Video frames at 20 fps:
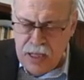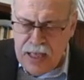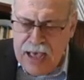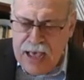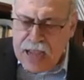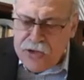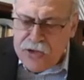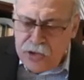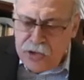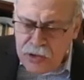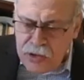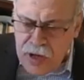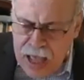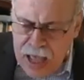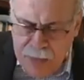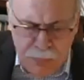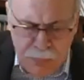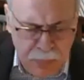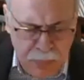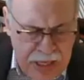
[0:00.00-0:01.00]
I do
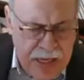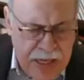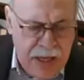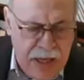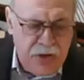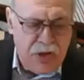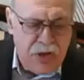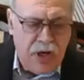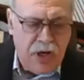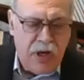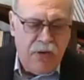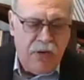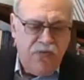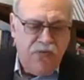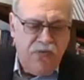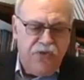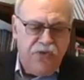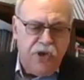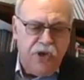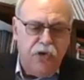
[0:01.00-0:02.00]
not mean to
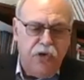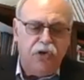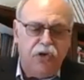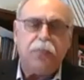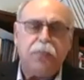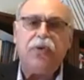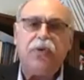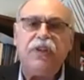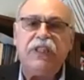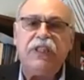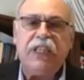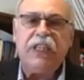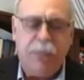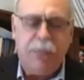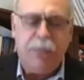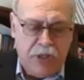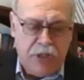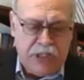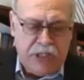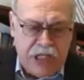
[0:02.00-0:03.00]
confuse
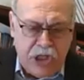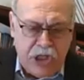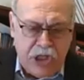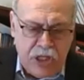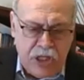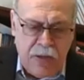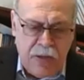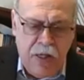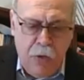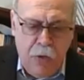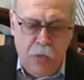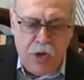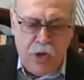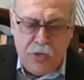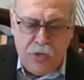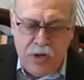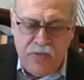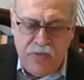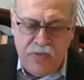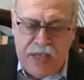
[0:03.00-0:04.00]
precision with
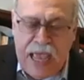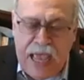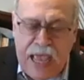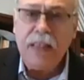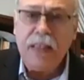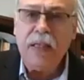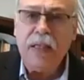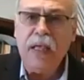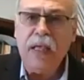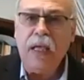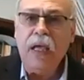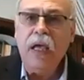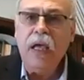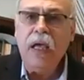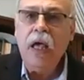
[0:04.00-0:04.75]
triviality,